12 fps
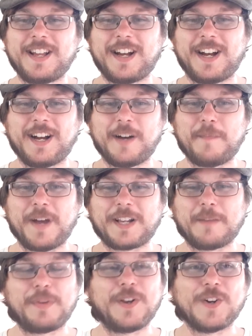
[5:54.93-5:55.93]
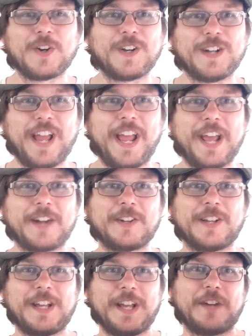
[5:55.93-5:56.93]
my computer couldn't
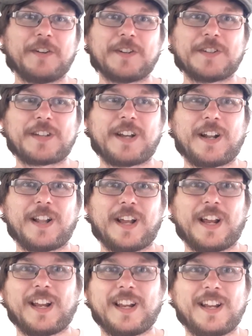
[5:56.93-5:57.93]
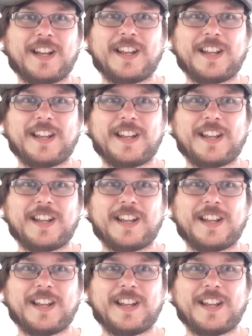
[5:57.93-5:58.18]
handle it, and it just kind of like